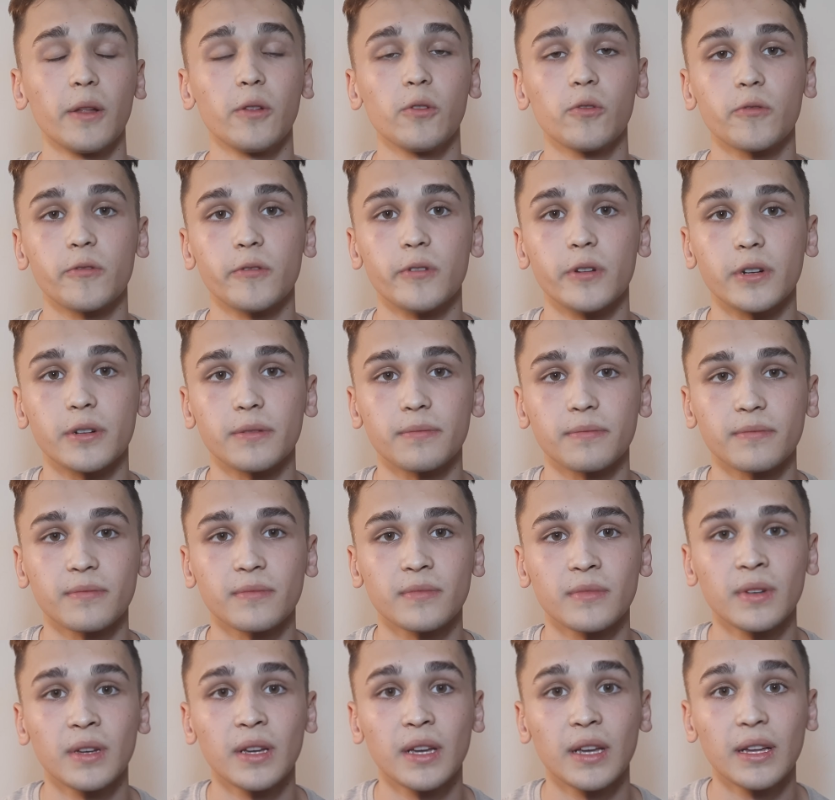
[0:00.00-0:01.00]
Hello there!
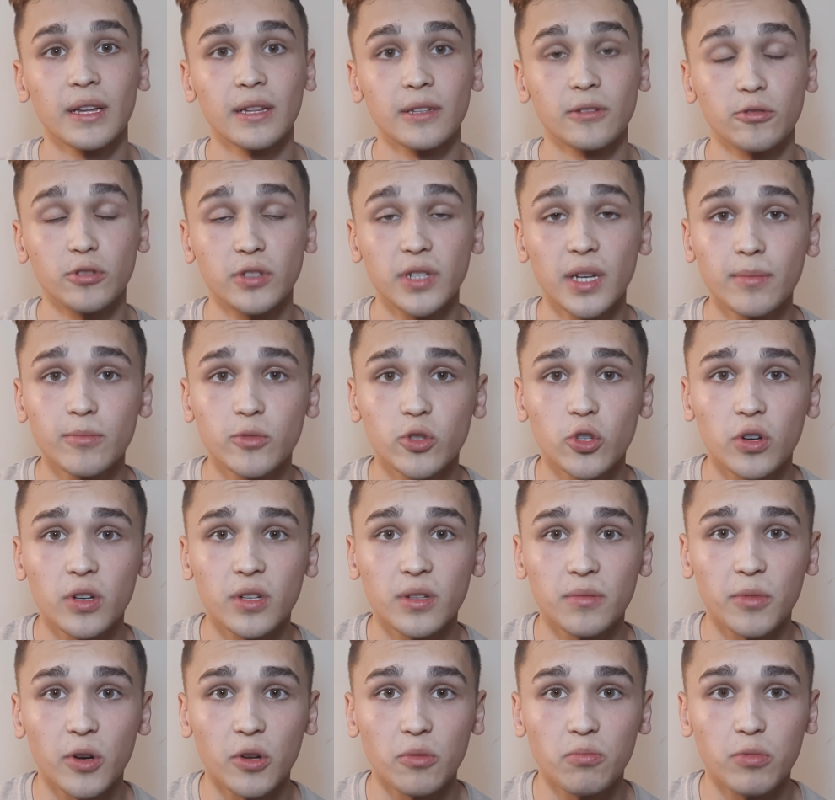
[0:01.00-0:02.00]
Today I'm
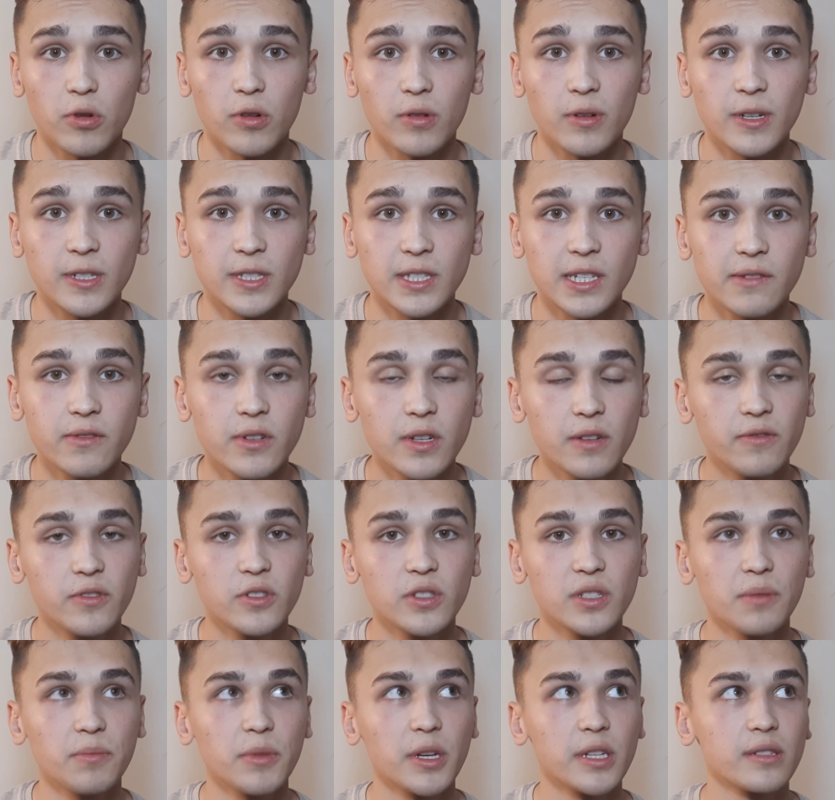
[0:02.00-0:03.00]
talking about productivity
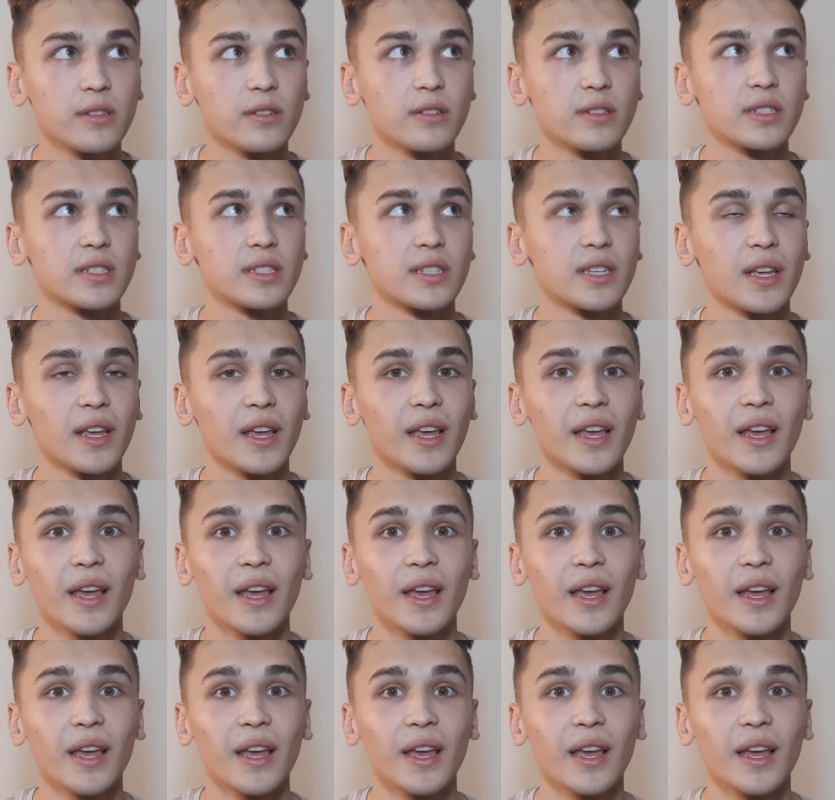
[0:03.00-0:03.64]
fundamentals,